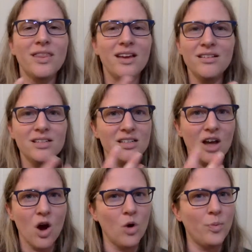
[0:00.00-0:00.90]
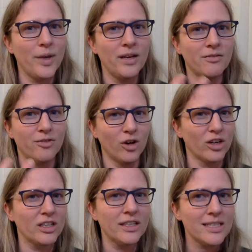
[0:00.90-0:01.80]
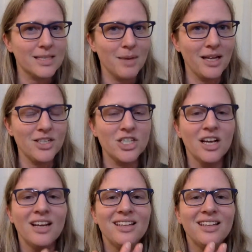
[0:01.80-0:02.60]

they don't tend to open vertically as much.